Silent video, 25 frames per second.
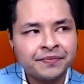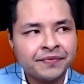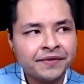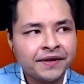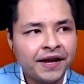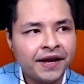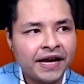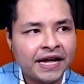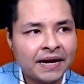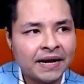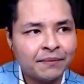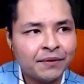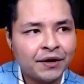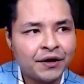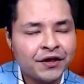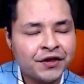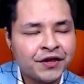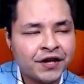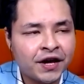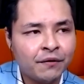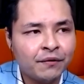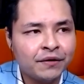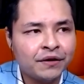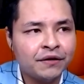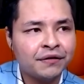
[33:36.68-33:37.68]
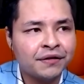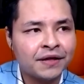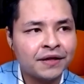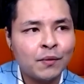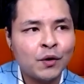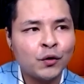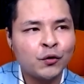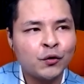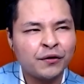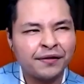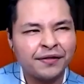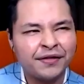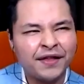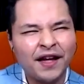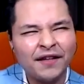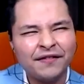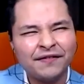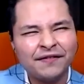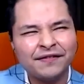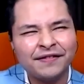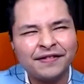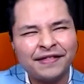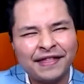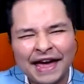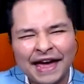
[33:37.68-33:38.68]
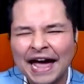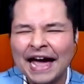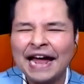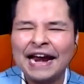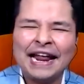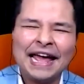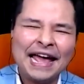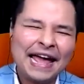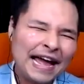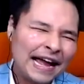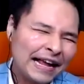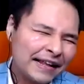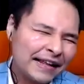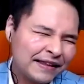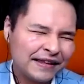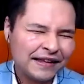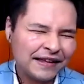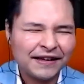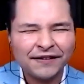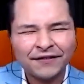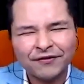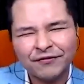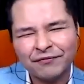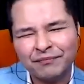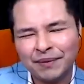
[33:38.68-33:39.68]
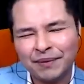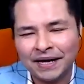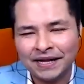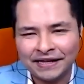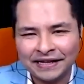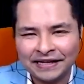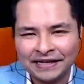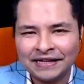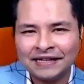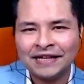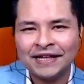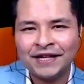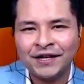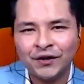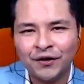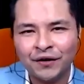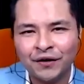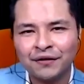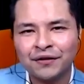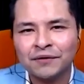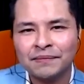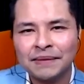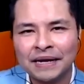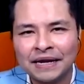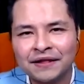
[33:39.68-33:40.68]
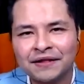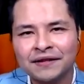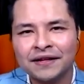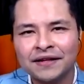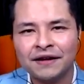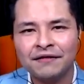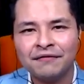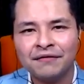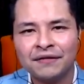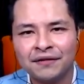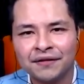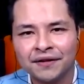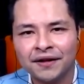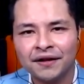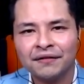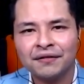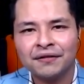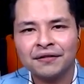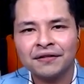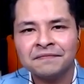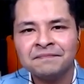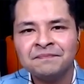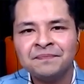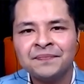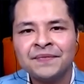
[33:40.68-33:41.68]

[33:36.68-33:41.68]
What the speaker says: And I'm gonna share with you someone who's not that active, but he also managed to get results.